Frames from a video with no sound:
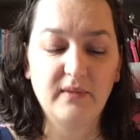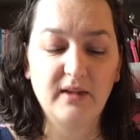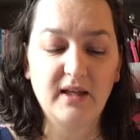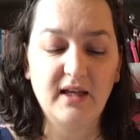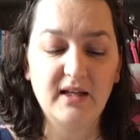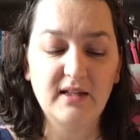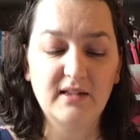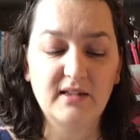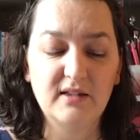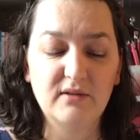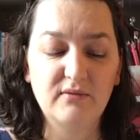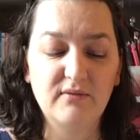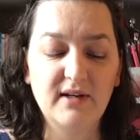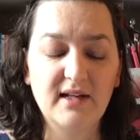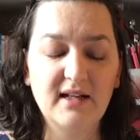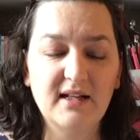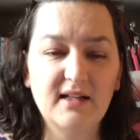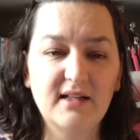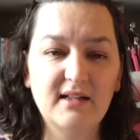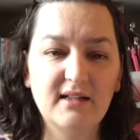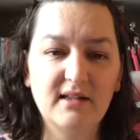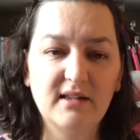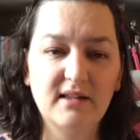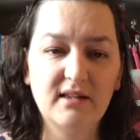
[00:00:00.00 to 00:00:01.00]
It's
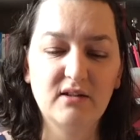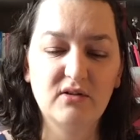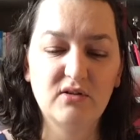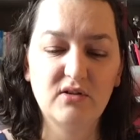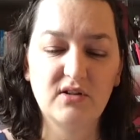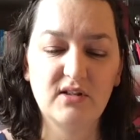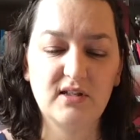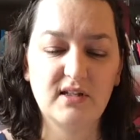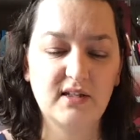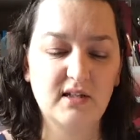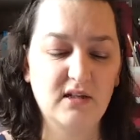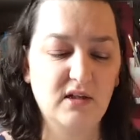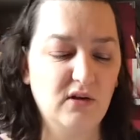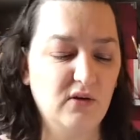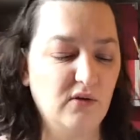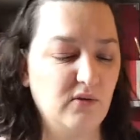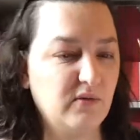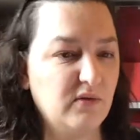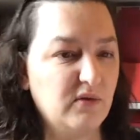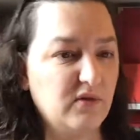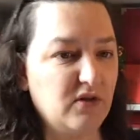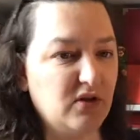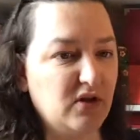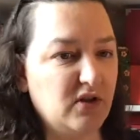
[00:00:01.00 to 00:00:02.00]
real. There's
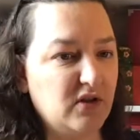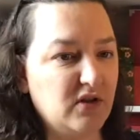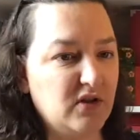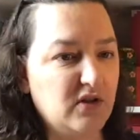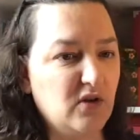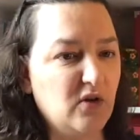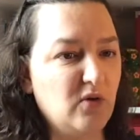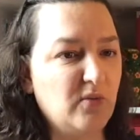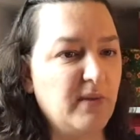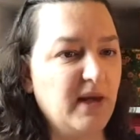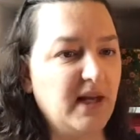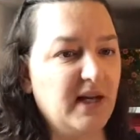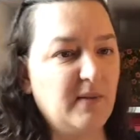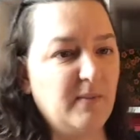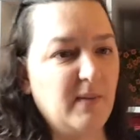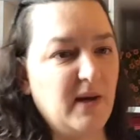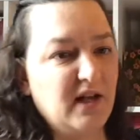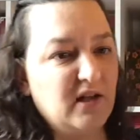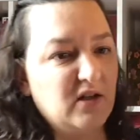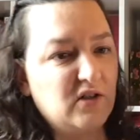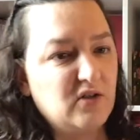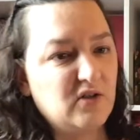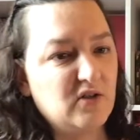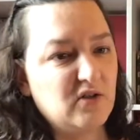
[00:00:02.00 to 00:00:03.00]
so many
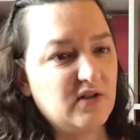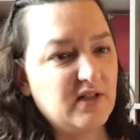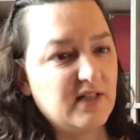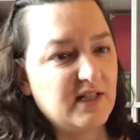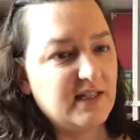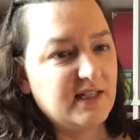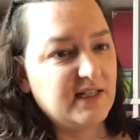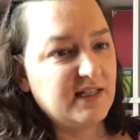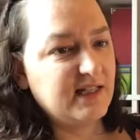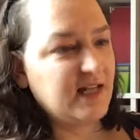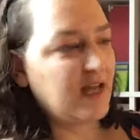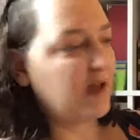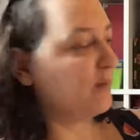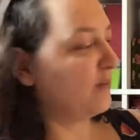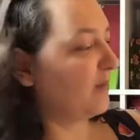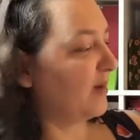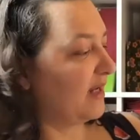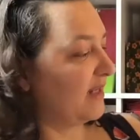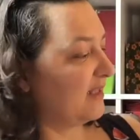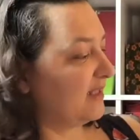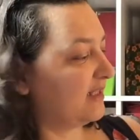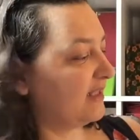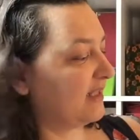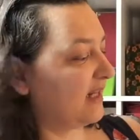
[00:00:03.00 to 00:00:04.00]
pictures, step
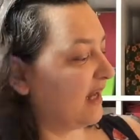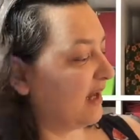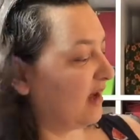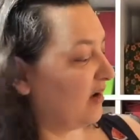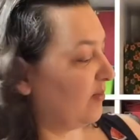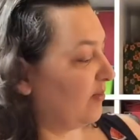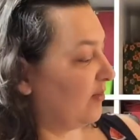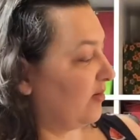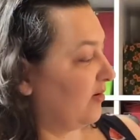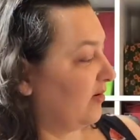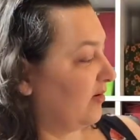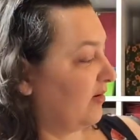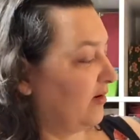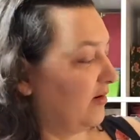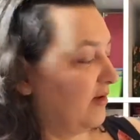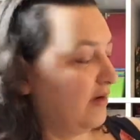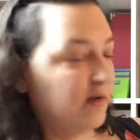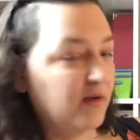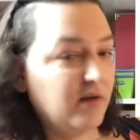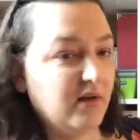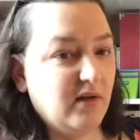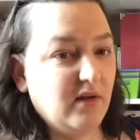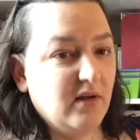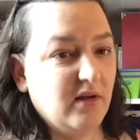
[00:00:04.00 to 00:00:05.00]
by step.
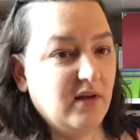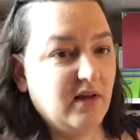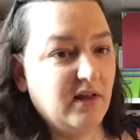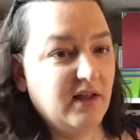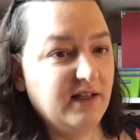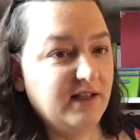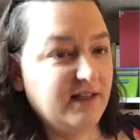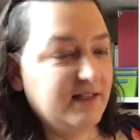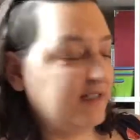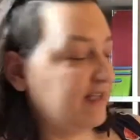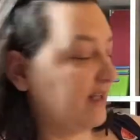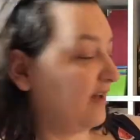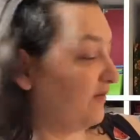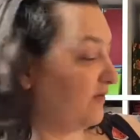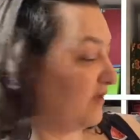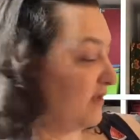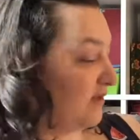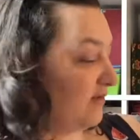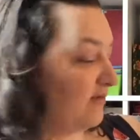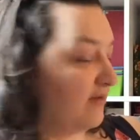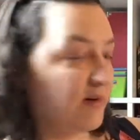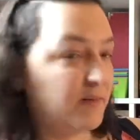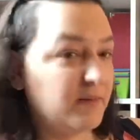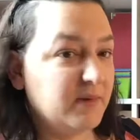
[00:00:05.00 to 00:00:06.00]
You can see I've
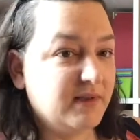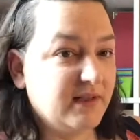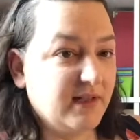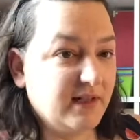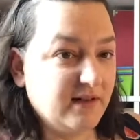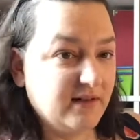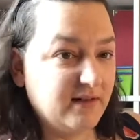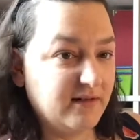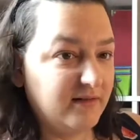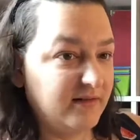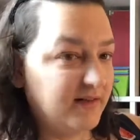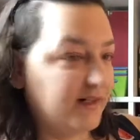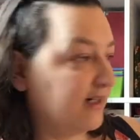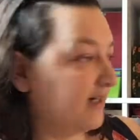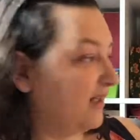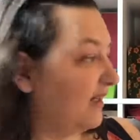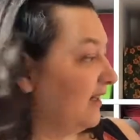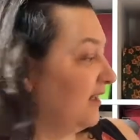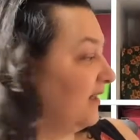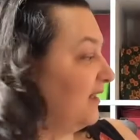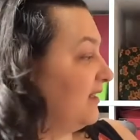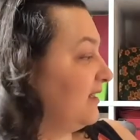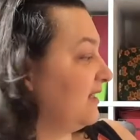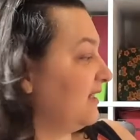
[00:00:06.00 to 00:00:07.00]
scribbled in it
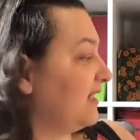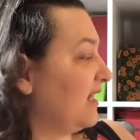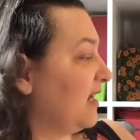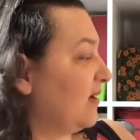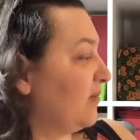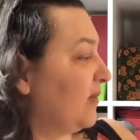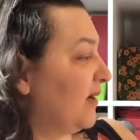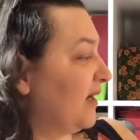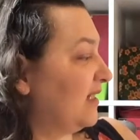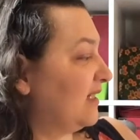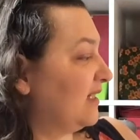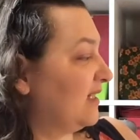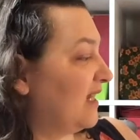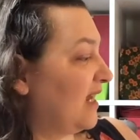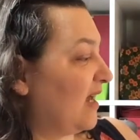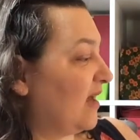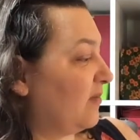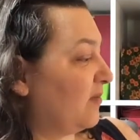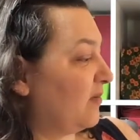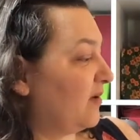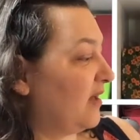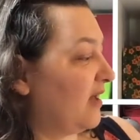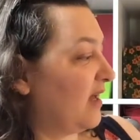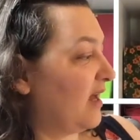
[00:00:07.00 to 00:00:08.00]
already. Step by
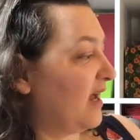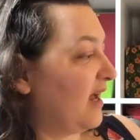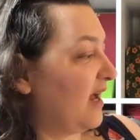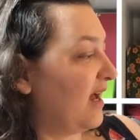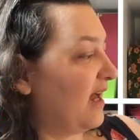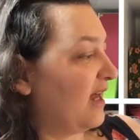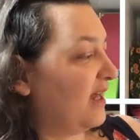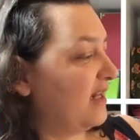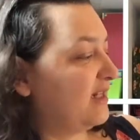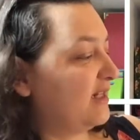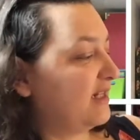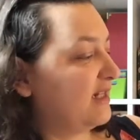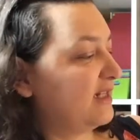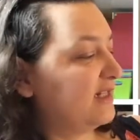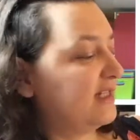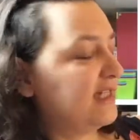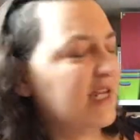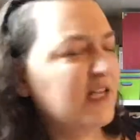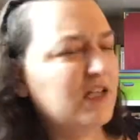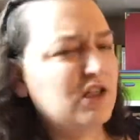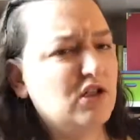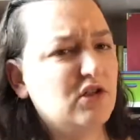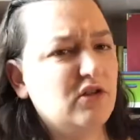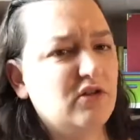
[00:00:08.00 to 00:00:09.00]
step, and it
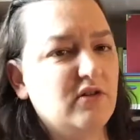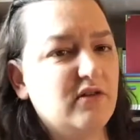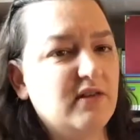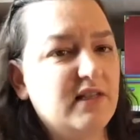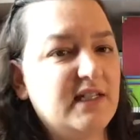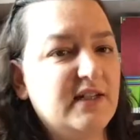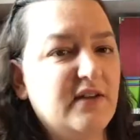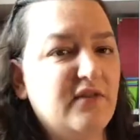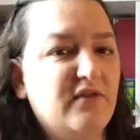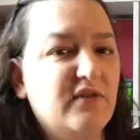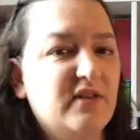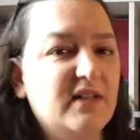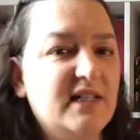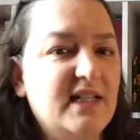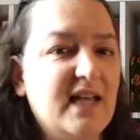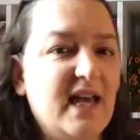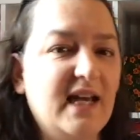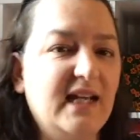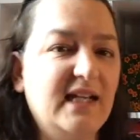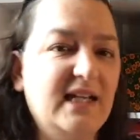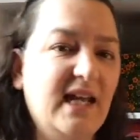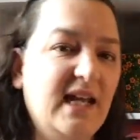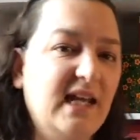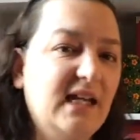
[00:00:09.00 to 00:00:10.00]
takes you through the different
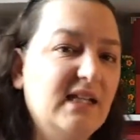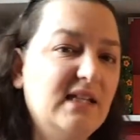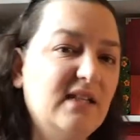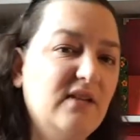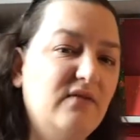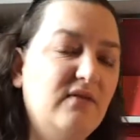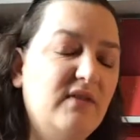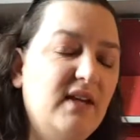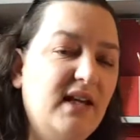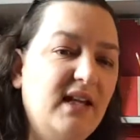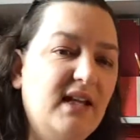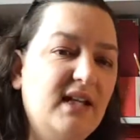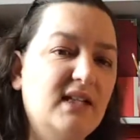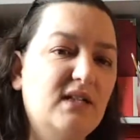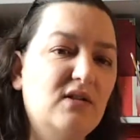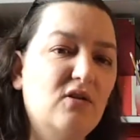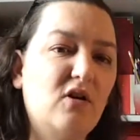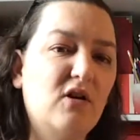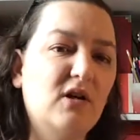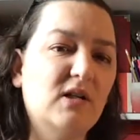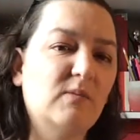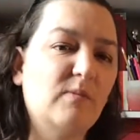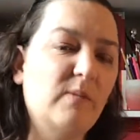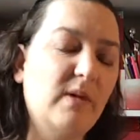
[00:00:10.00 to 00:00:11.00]
techniques of knitting
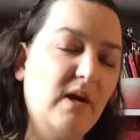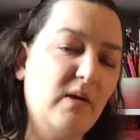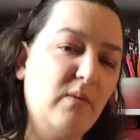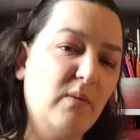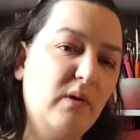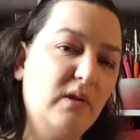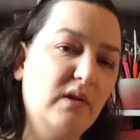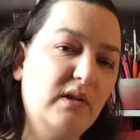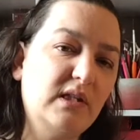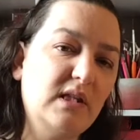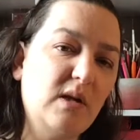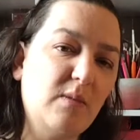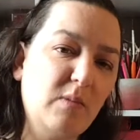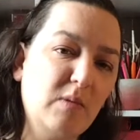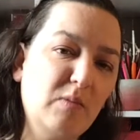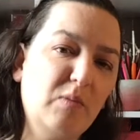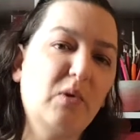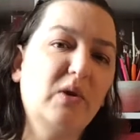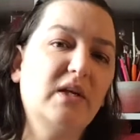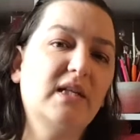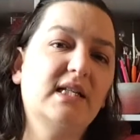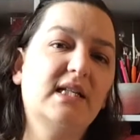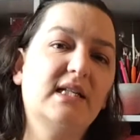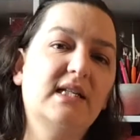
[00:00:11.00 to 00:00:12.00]
socks, be it with double
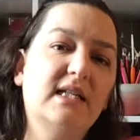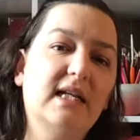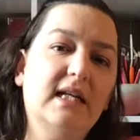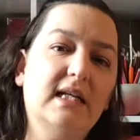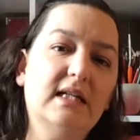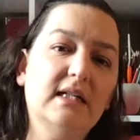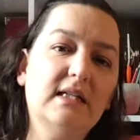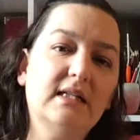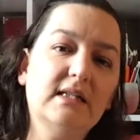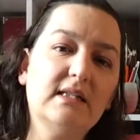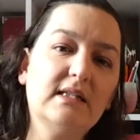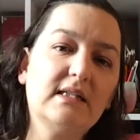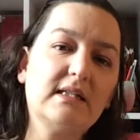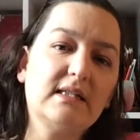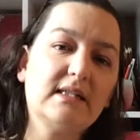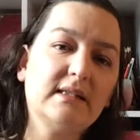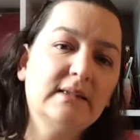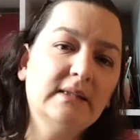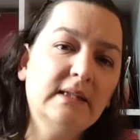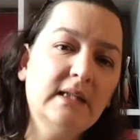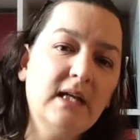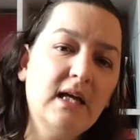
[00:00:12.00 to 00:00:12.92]
pointed needles,